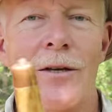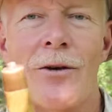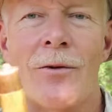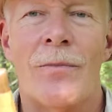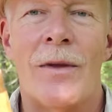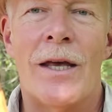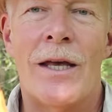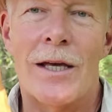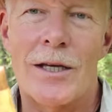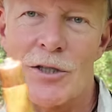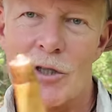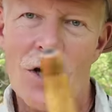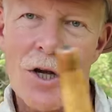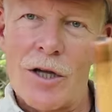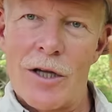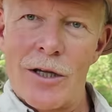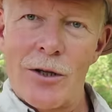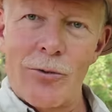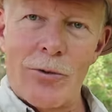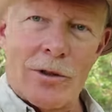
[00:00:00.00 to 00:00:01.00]
here, is
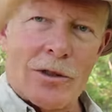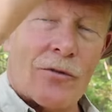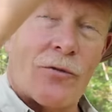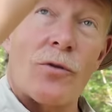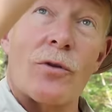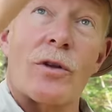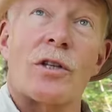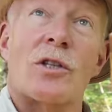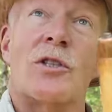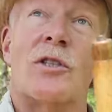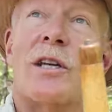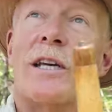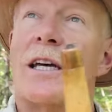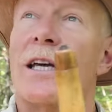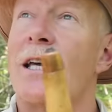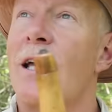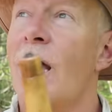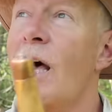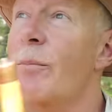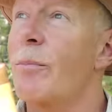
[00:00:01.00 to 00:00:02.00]
clearance for the
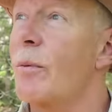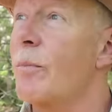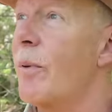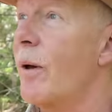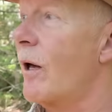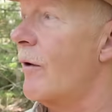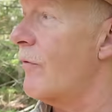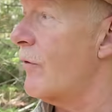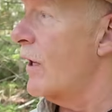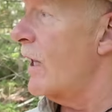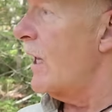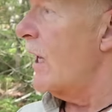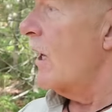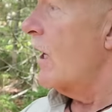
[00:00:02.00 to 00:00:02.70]
stick up above.